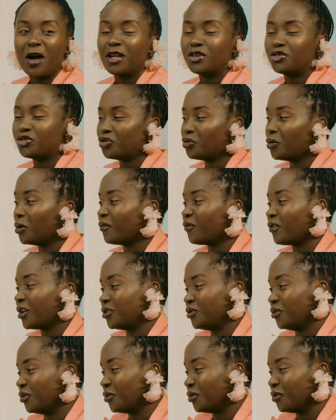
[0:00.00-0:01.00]
more unsure of
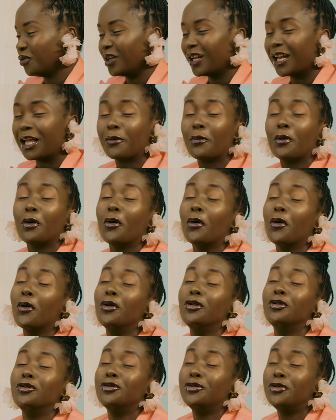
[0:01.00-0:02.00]
what you're doing. Like, we
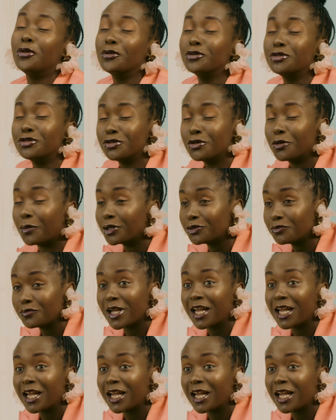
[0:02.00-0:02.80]
all don't know what